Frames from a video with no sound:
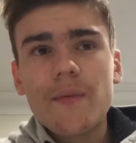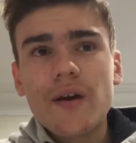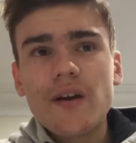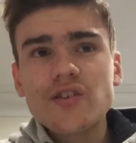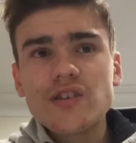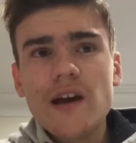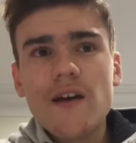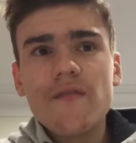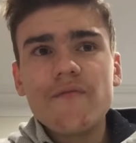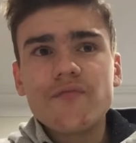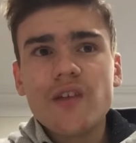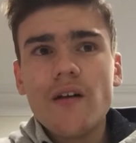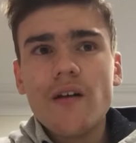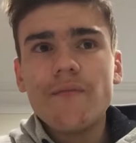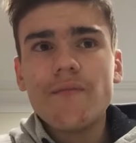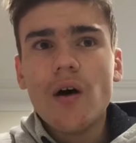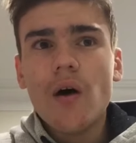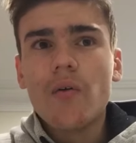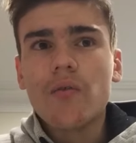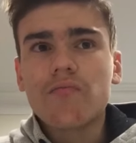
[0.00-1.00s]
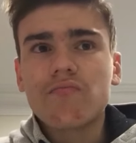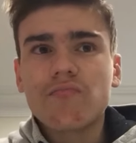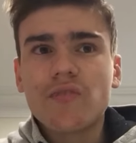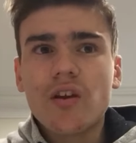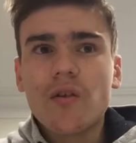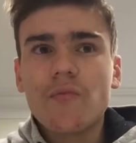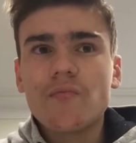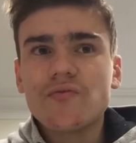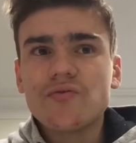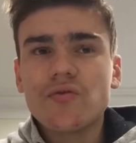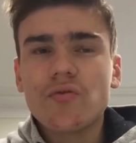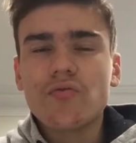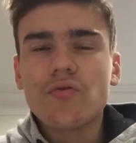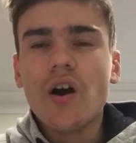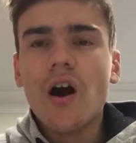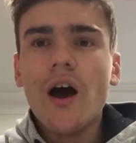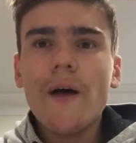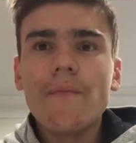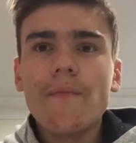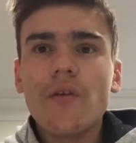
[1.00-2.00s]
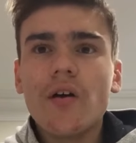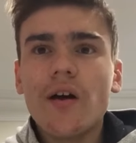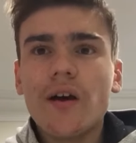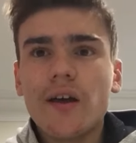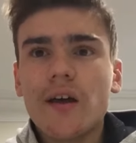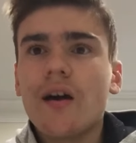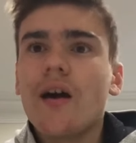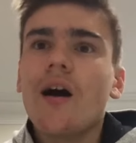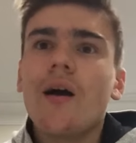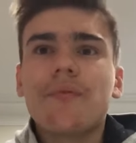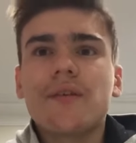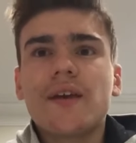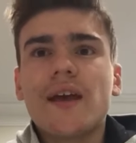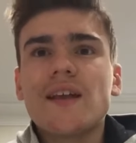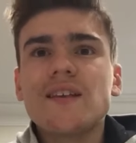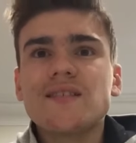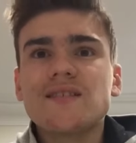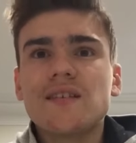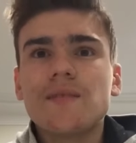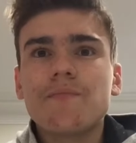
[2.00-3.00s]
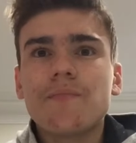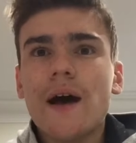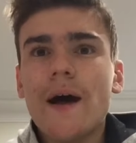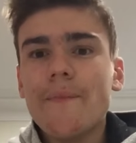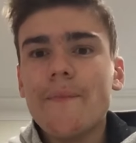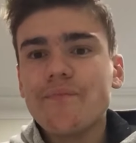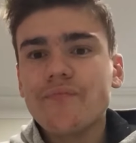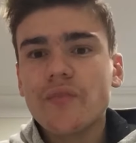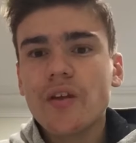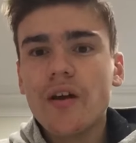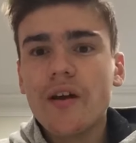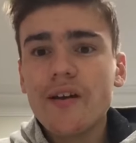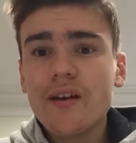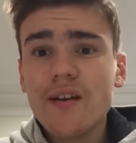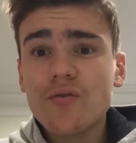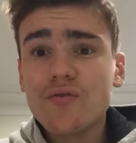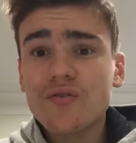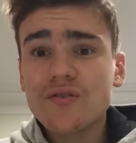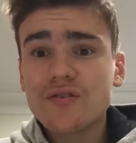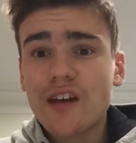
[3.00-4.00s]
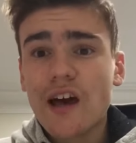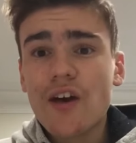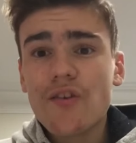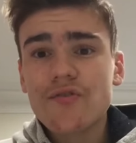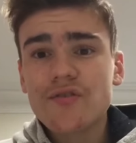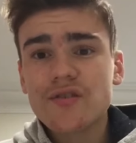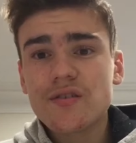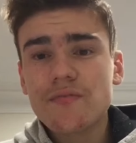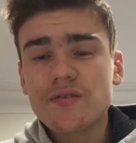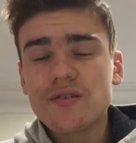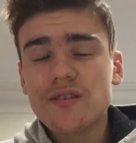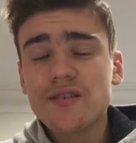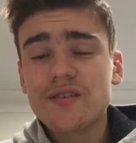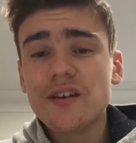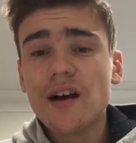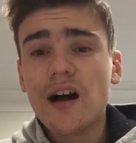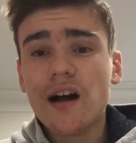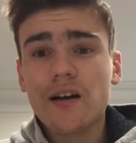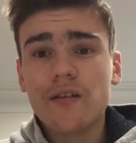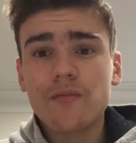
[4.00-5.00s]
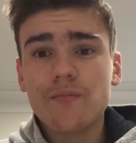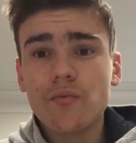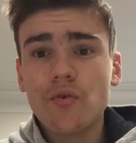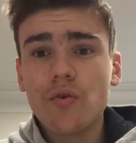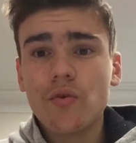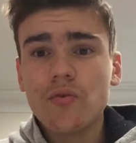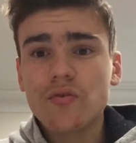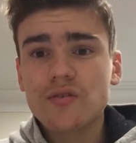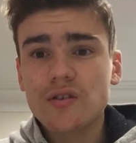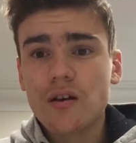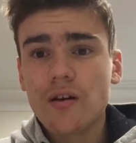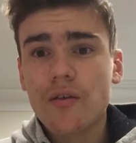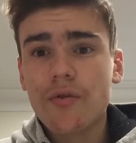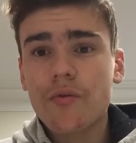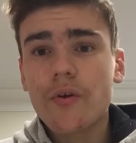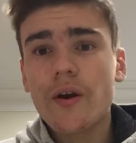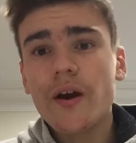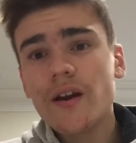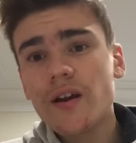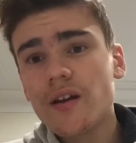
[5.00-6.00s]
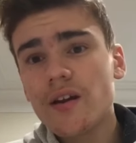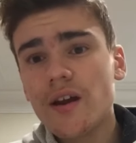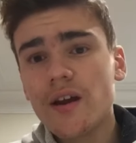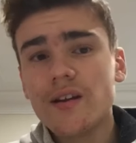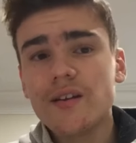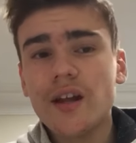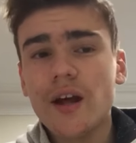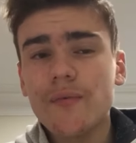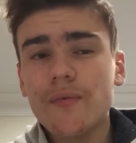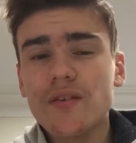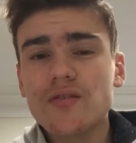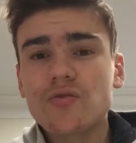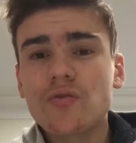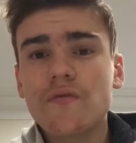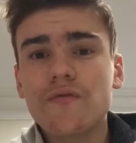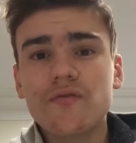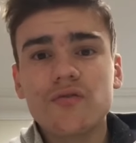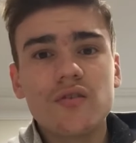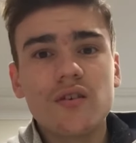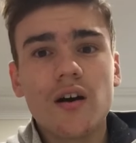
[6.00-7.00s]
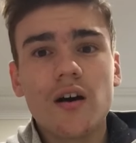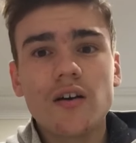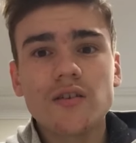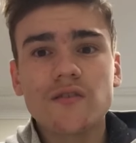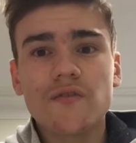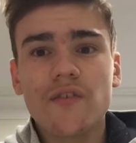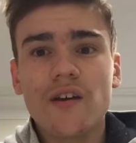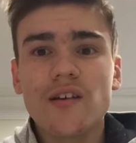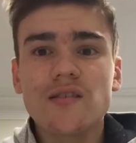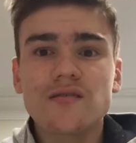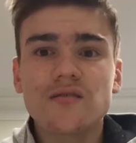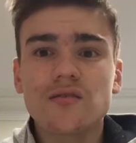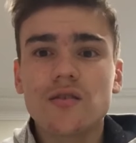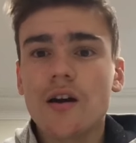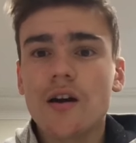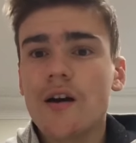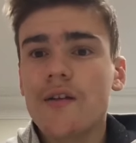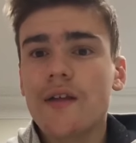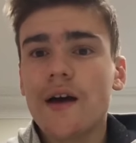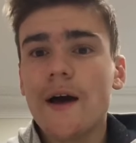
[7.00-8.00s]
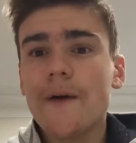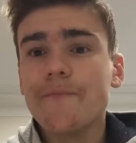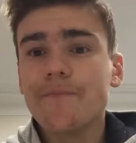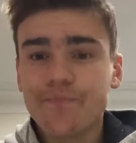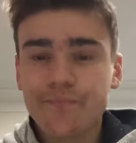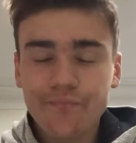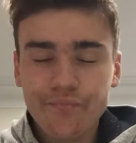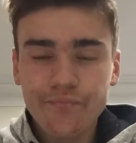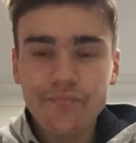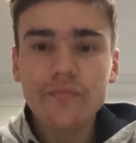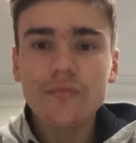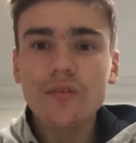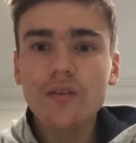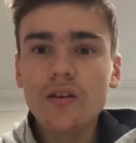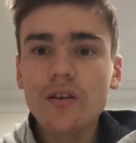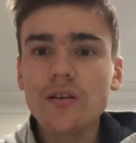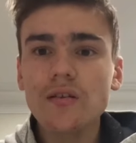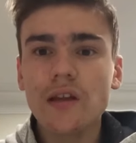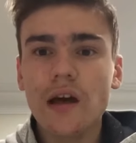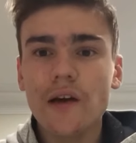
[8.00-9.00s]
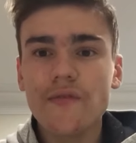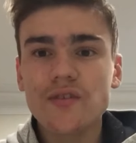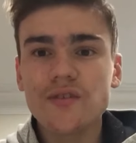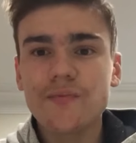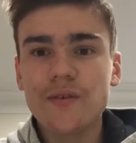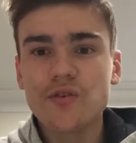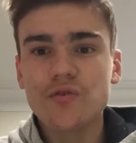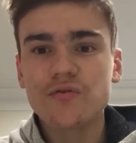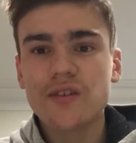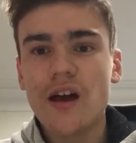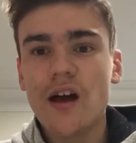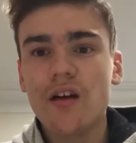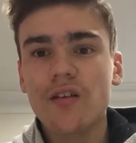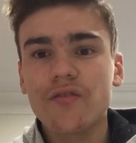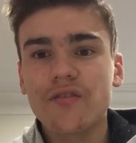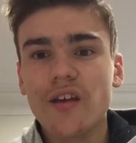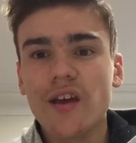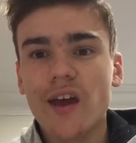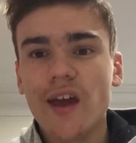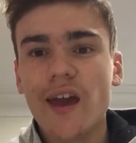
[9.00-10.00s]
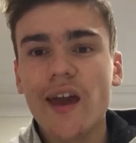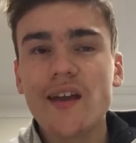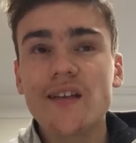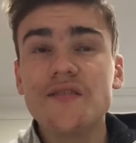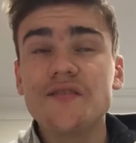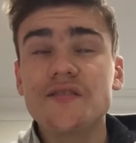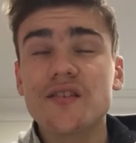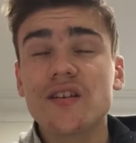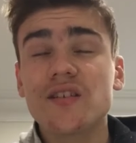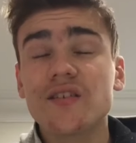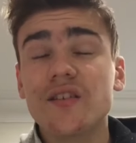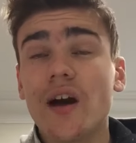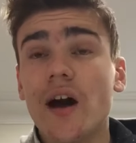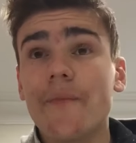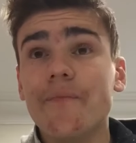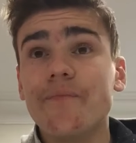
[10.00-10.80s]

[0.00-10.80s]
mean, David Bowen, you know, was all right up against him. But, you know, he looks dangerous to Mr. Sasagi. The ball looks like a threat. And that's good for Newcastle fans to know that they have a special talent in their hands. And,